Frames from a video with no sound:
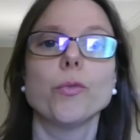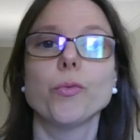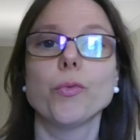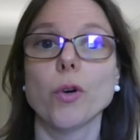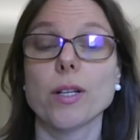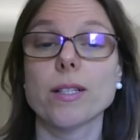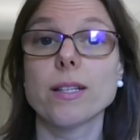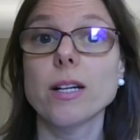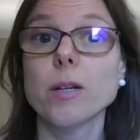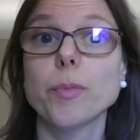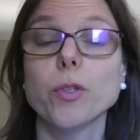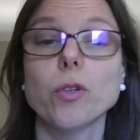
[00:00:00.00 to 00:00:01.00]
For
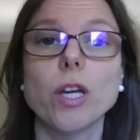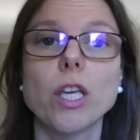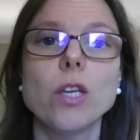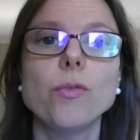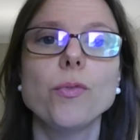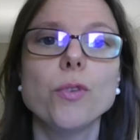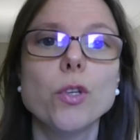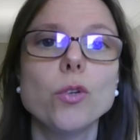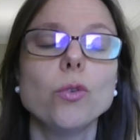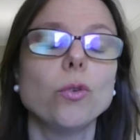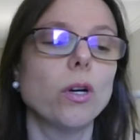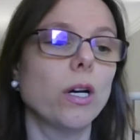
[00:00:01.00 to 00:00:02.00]
example, if
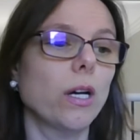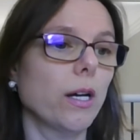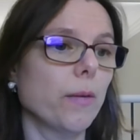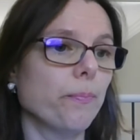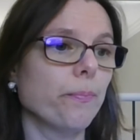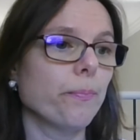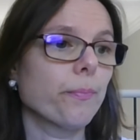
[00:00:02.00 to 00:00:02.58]
you um,